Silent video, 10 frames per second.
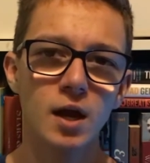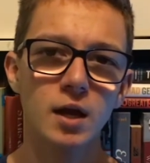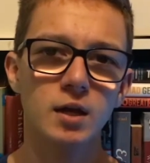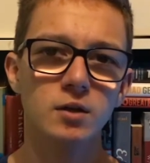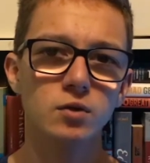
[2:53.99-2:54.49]

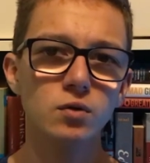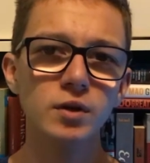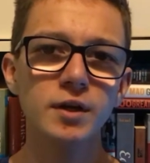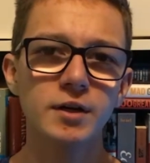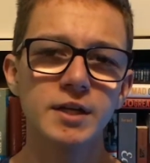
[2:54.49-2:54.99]
and you
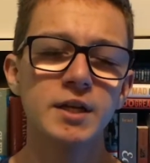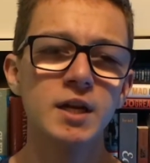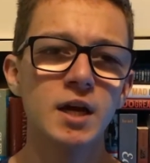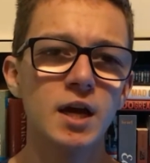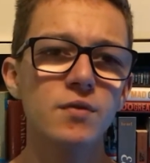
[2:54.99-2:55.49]
click on it,
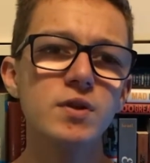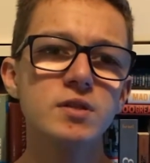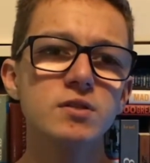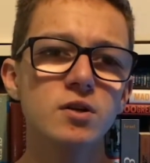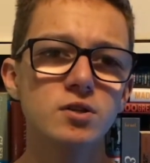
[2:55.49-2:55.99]
and this
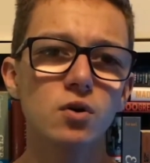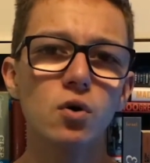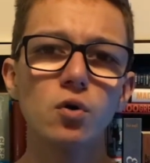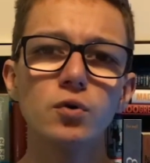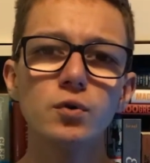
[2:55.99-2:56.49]
starts a
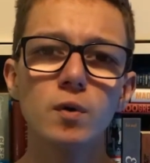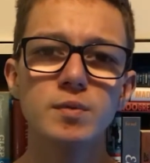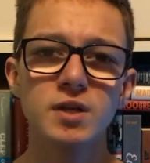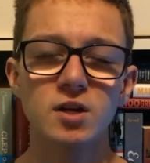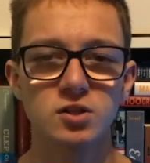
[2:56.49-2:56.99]
whole new
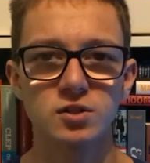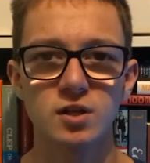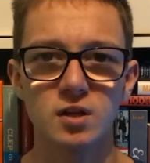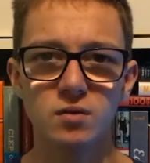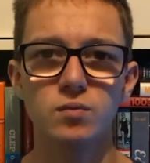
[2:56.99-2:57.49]
obsession
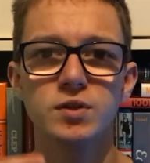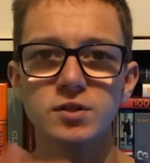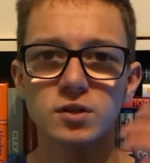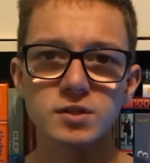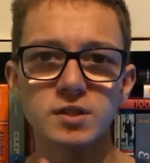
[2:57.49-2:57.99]
that
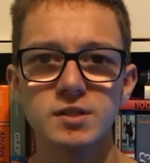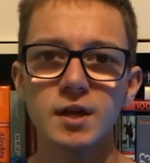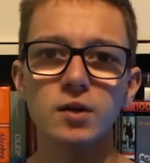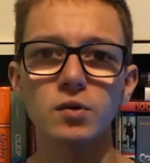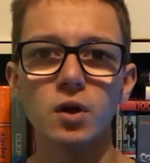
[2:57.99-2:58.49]
restarts the
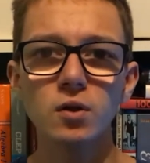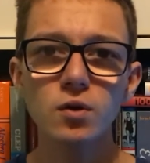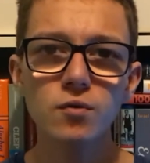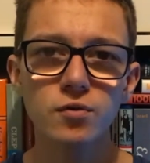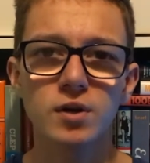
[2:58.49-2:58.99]
cycle all
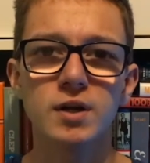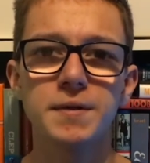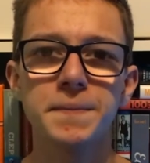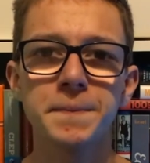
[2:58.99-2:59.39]
over again.